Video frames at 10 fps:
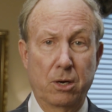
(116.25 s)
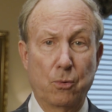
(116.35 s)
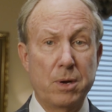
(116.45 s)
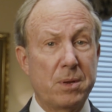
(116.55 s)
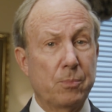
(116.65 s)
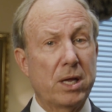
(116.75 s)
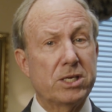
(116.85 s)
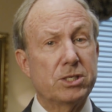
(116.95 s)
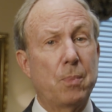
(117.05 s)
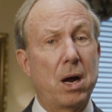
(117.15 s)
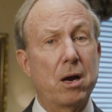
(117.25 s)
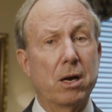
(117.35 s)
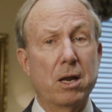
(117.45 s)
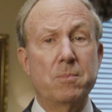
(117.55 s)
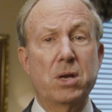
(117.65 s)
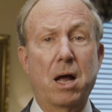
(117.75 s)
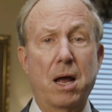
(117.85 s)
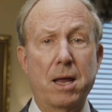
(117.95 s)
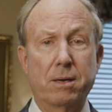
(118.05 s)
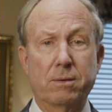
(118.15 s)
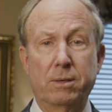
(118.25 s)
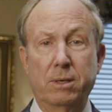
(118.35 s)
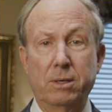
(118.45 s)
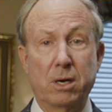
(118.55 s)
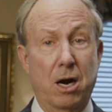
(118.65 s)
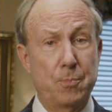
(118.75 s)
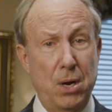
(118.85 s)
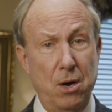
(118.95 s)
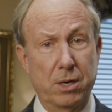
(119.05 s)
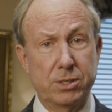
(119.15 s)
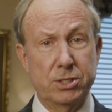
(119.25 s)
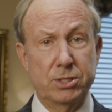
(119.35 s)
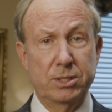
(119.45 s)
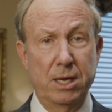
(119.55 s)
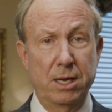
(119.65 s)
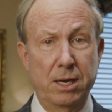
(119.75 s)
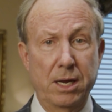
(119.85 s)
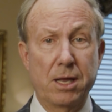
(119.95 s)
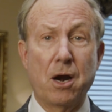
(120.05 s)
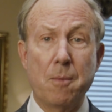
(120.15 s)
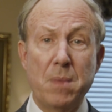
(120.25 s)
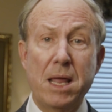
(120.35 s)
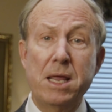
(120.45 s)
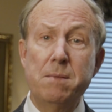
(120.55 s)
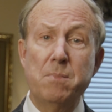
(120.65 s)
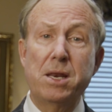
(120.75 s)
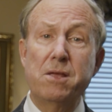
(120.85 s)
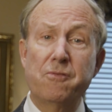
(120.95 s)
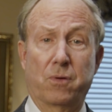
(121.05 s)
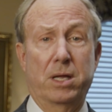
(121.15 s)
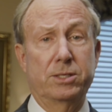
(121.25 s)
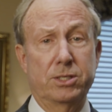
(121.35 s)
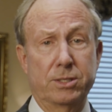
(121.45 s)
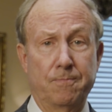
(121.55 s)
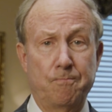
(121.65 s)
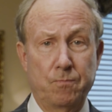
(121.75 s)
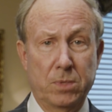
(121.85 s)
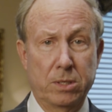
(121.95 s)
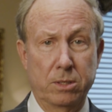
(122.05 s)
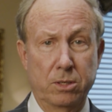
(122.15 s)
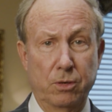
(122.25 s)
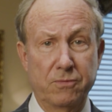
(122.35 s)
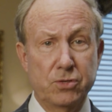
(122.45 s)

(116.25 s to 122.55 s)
We've been blessed by our alumni our parents, and our many, many friends who have